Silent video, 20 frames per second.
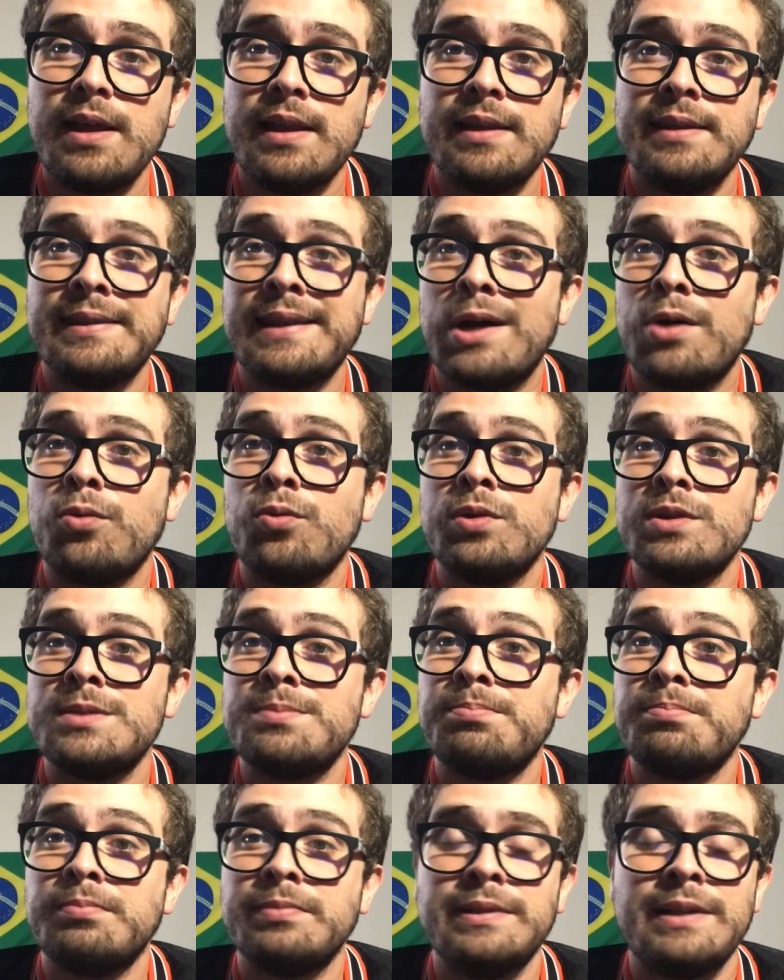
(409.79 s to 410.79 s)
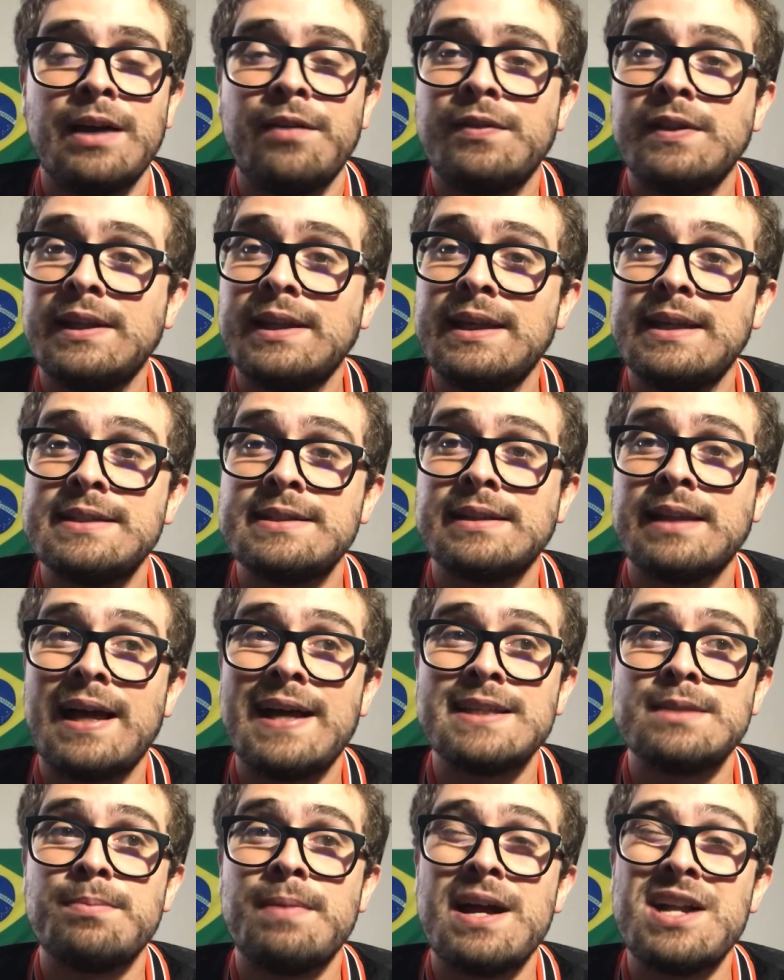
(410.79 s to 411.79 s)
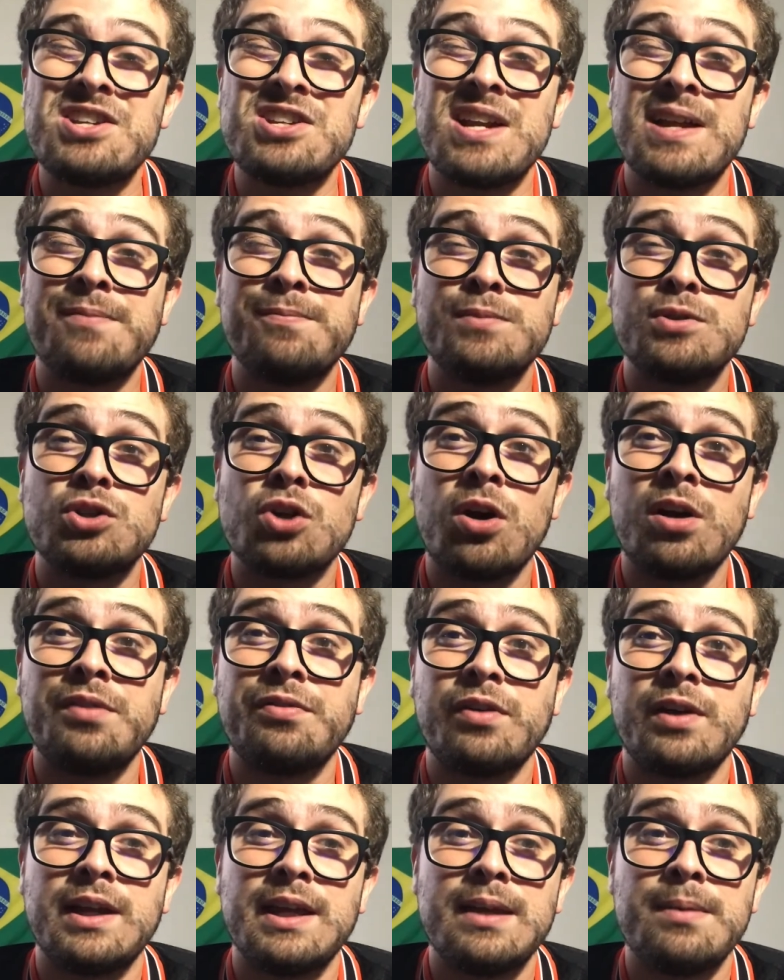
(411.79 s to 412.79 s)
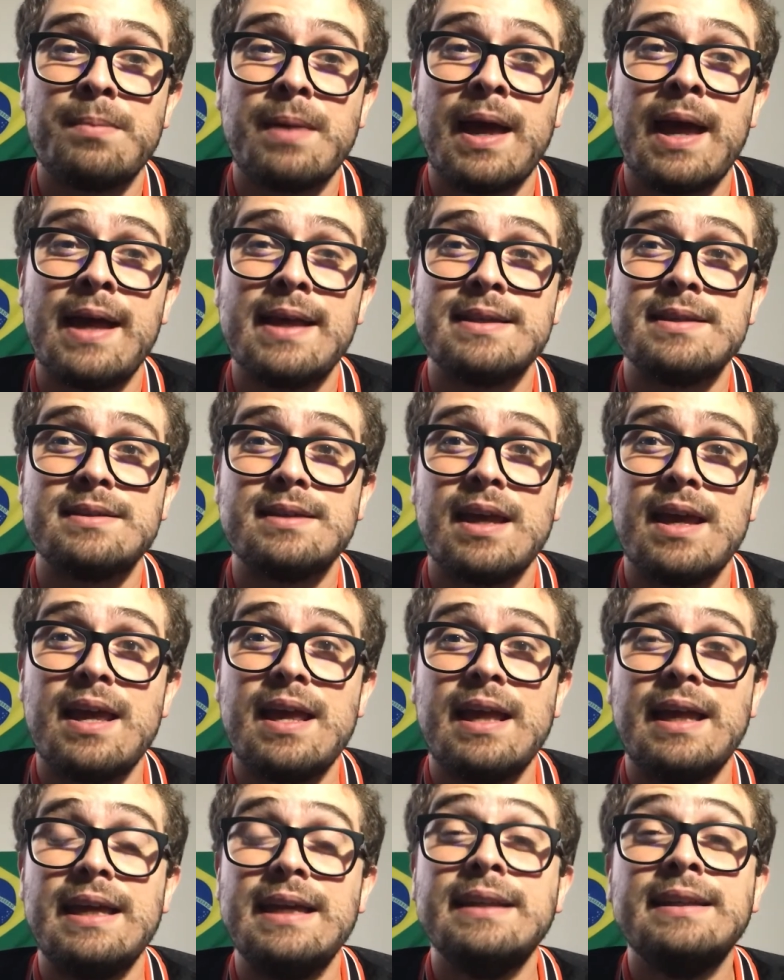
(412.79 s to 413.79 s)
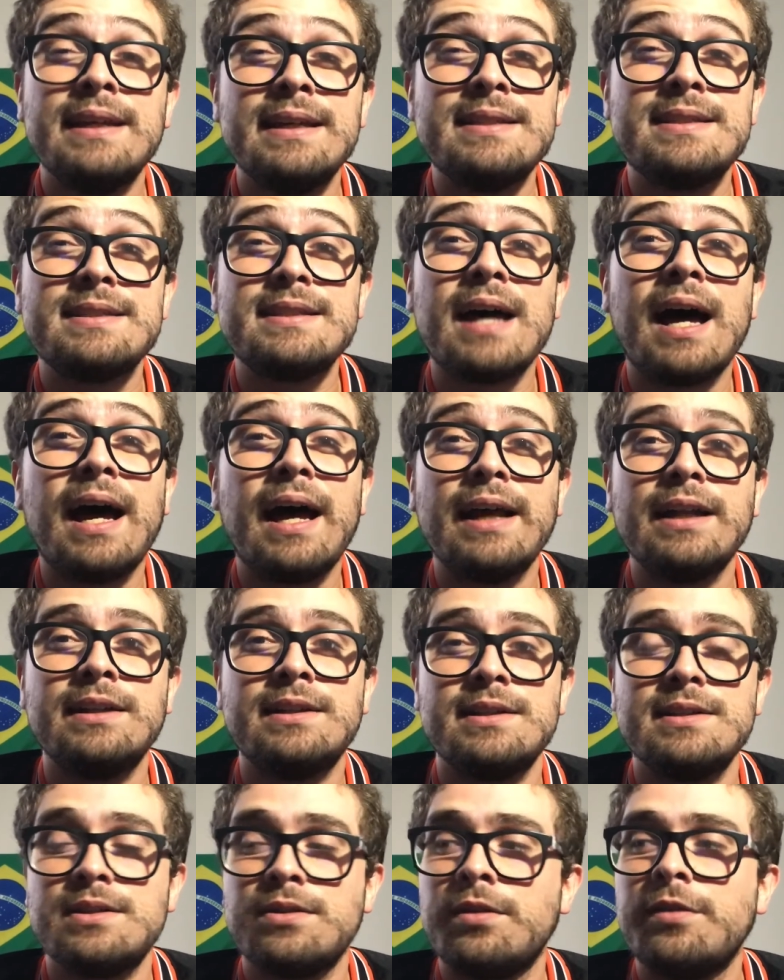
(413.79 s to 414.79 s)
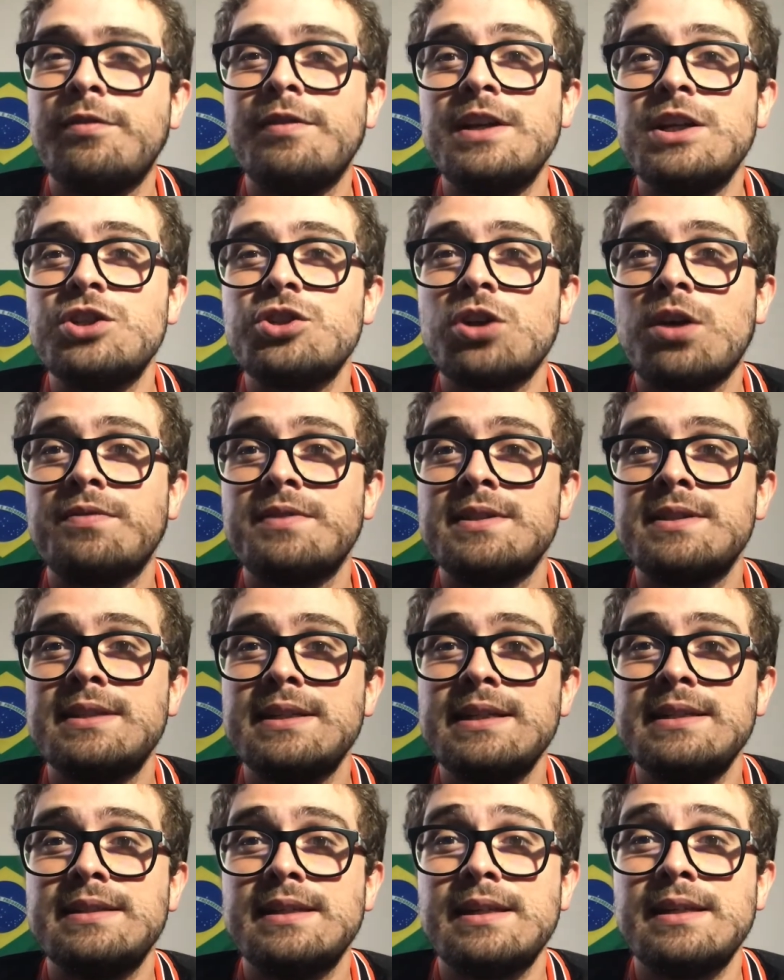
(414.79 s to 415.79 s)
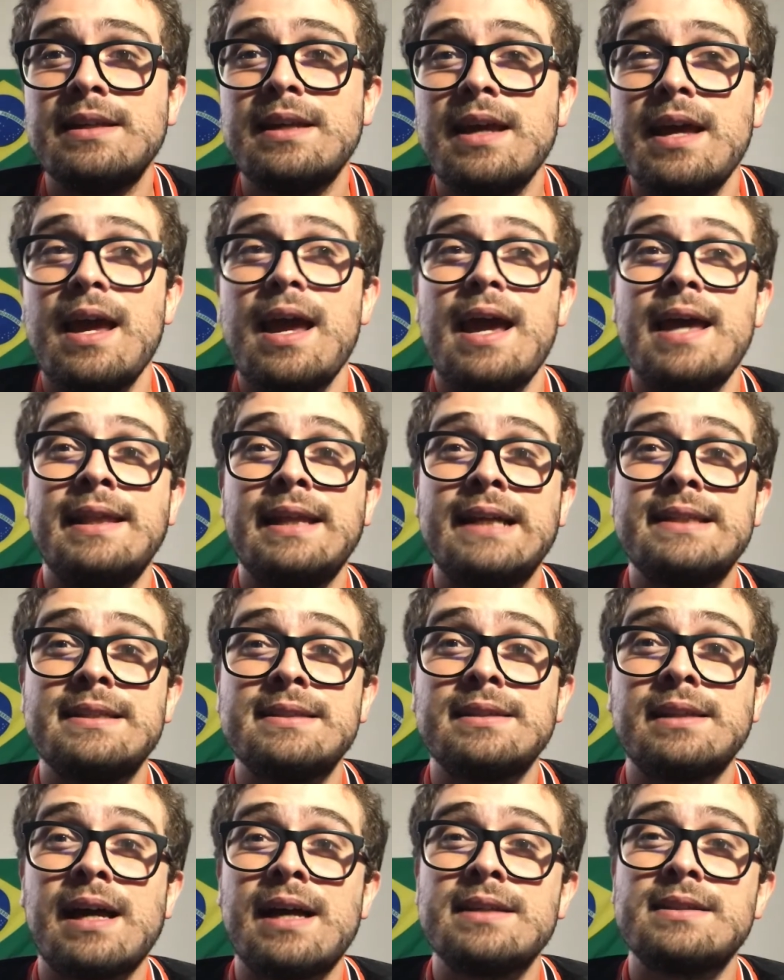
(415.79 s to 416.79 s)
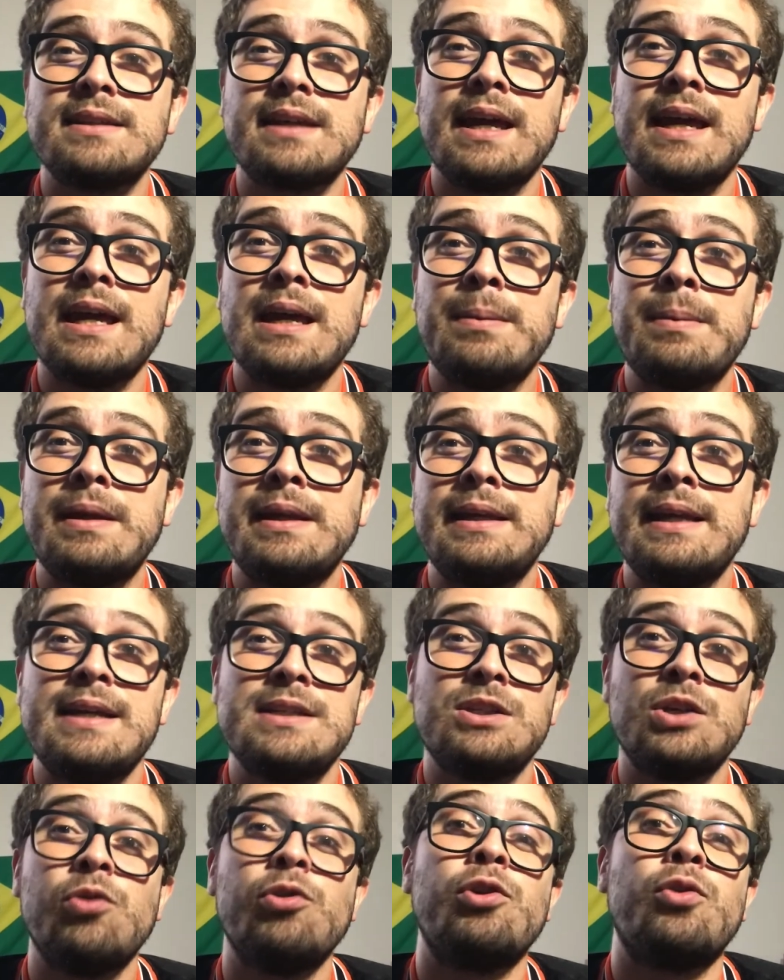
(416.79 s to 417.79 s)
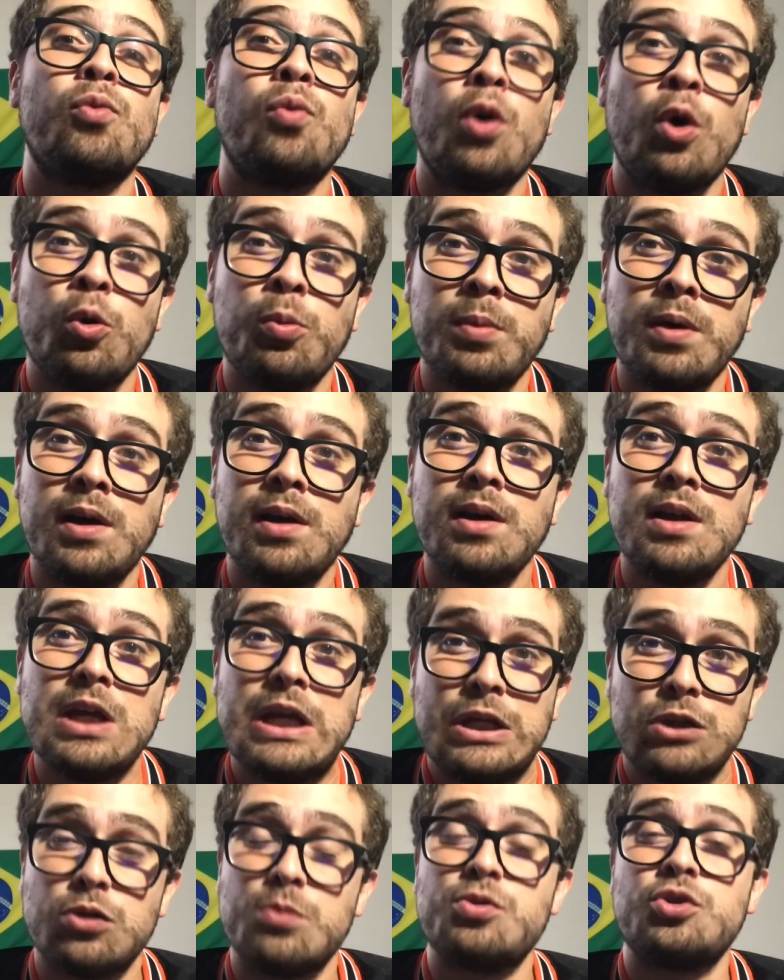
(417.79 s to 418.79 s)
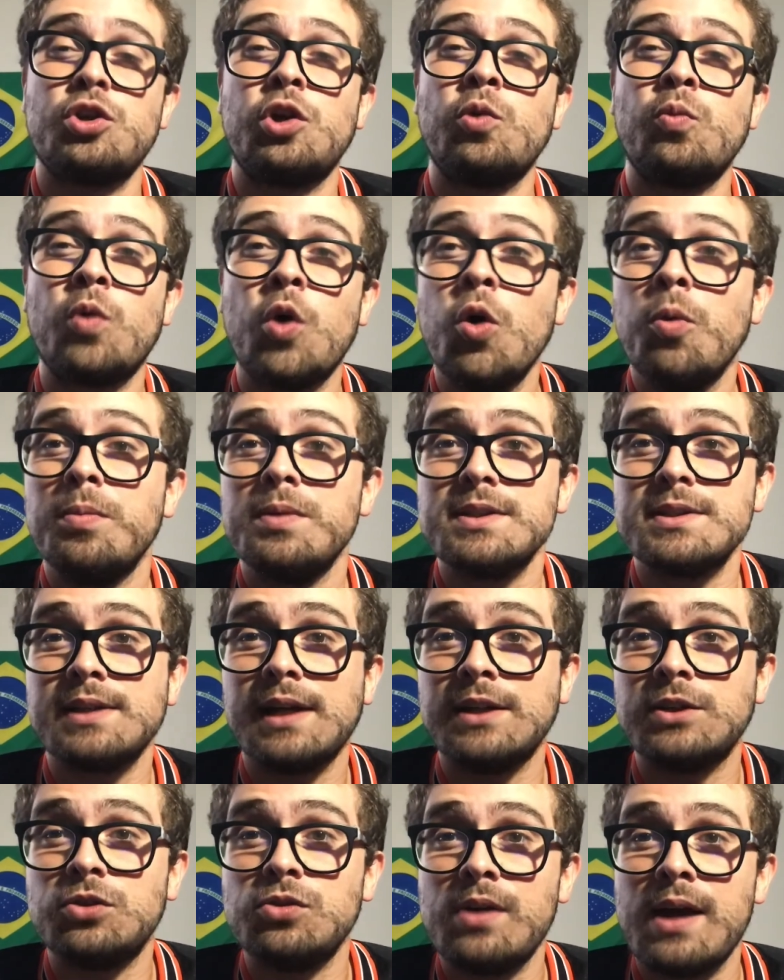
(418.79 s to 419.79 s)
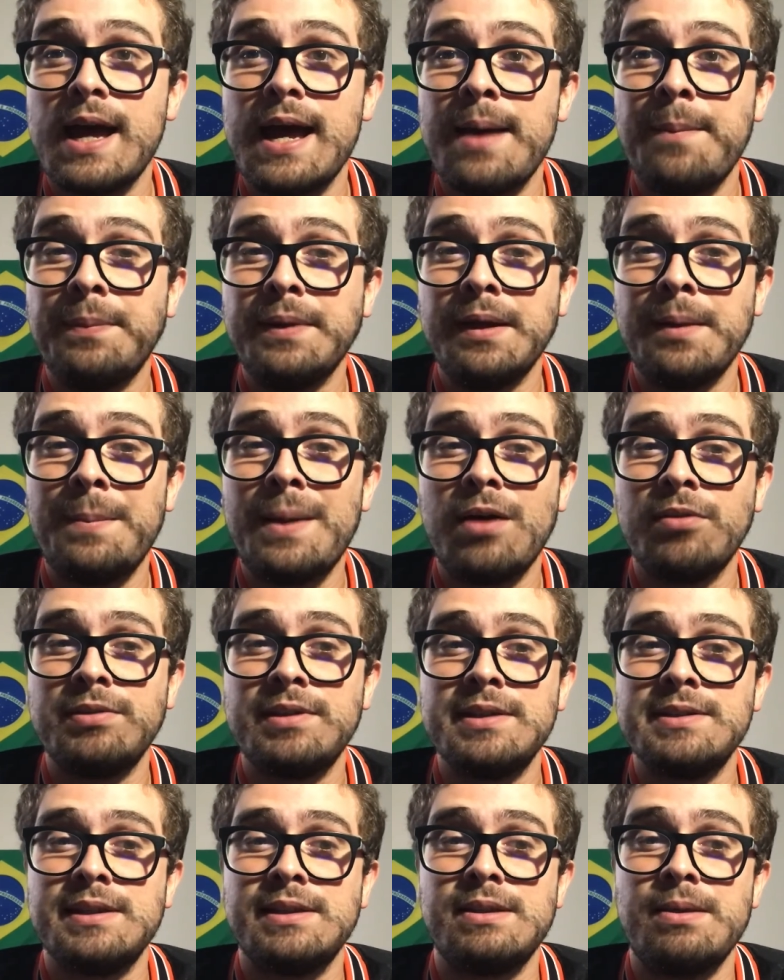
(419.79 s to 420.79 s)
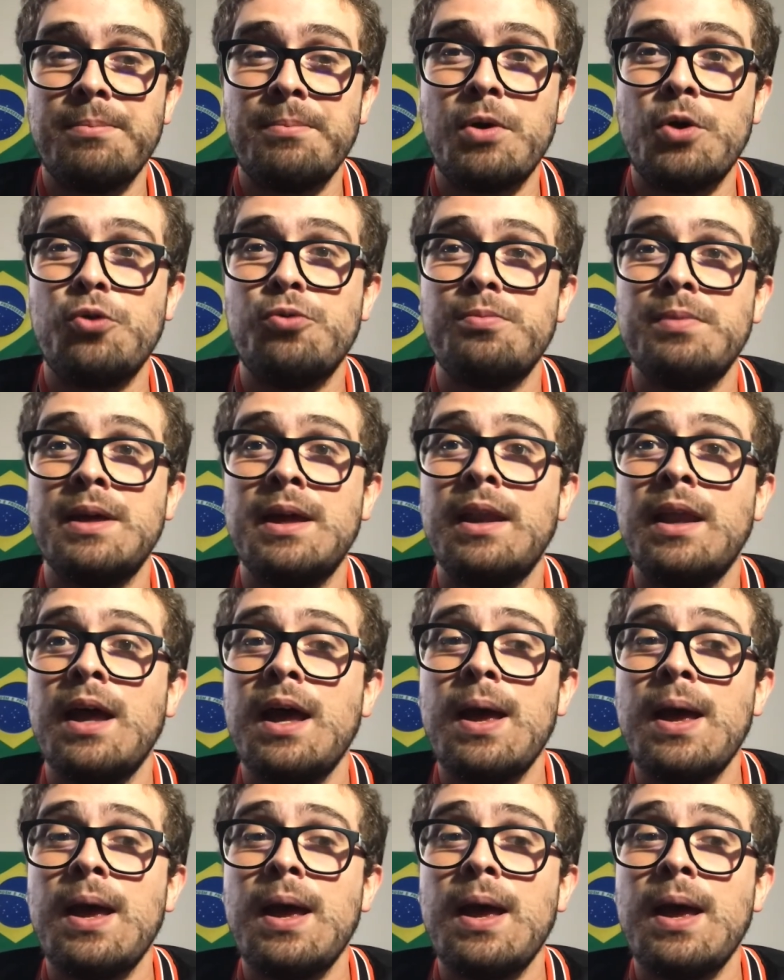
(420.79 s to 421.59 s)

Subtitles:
That was definitely his last match, and I'm sorry for him, as he did sign to finish off the season, and that's his last game, and he has to go to Roma. So I'm sure Roma is not too happy about this at the moment.